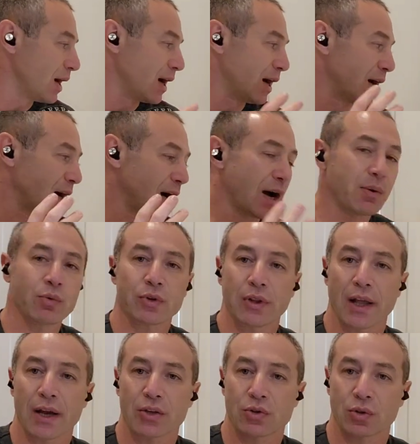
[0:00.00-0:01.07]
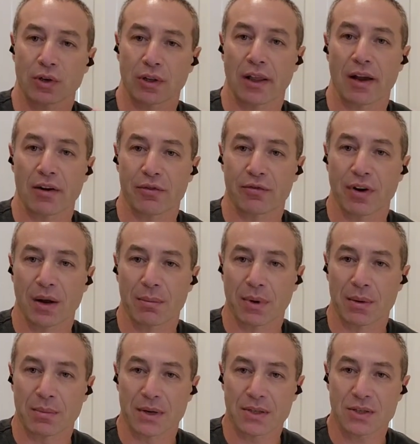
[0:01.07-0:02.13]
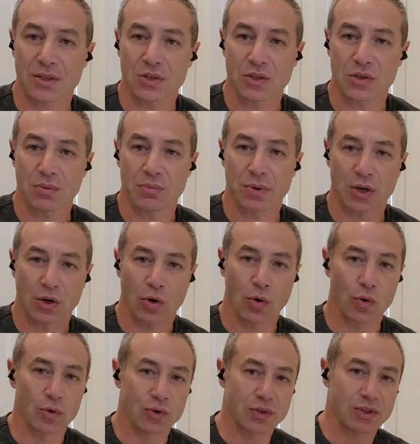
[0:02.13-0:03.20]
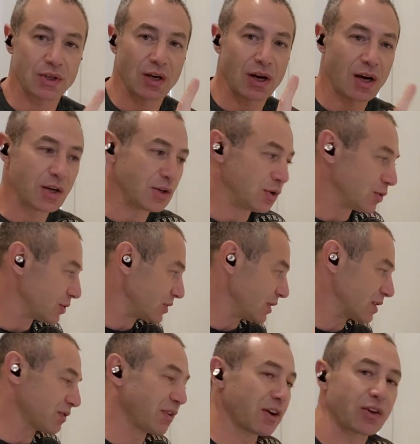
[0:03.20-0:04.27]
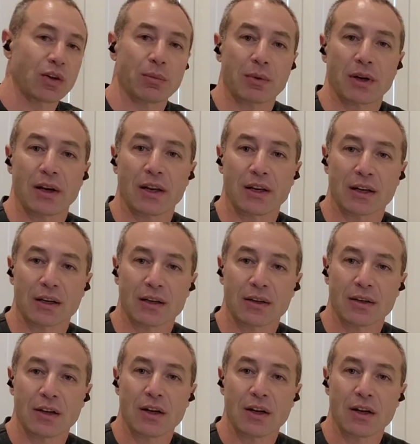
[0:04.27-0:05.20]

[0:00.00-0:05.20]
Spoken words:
I would like to clarify my message because I use this vacuum cleaner